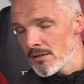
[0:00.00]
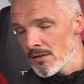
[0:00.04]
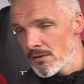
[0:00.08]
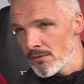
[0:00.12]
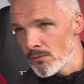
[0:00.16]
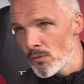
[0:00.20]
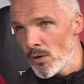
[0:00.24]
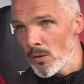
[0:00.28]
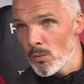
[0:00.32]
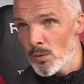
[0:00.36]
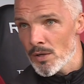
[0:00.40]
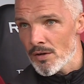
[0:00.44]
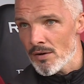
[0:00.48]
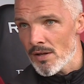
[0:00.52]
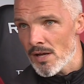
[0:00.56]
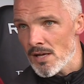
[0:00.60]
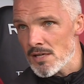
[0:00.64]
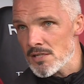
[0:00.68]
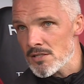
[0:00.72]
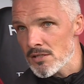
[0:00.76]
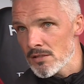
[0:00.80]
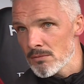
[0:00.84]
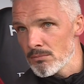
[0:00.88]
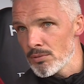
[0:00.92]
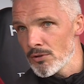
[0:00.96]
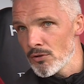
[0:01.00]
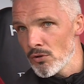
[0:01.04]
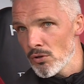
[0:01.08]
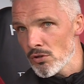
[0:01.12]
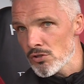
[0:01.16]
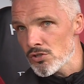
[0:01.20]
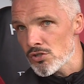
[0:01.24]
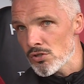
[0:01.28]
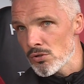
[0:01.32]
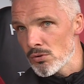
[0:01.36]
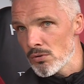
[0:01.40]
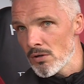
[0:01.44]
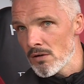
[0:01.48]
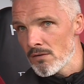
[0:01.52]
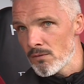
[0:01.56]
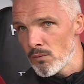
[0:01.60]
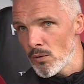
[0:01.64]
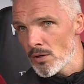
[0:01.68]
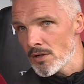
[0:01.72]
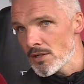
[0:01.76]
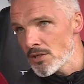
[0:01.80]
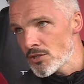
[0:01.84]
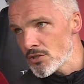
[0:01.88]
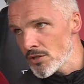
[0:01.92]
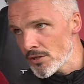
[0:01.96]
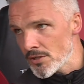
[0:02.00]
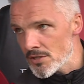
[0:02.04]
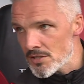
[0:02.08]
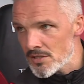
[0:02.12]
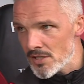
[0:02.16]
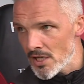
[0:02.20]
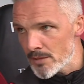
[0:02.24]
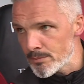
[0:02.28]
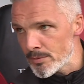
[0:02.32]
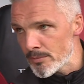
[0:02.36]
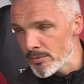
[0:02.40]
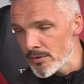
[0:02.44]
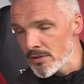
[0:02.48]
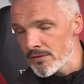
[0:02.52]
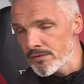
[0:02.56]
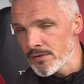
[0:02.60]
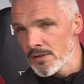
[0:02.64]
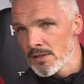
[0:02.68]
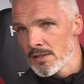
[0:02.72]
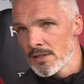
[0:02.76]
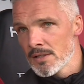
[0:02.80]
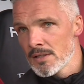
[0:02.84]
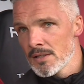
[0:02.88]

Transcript: of what we're asking but also of what each other's capable of.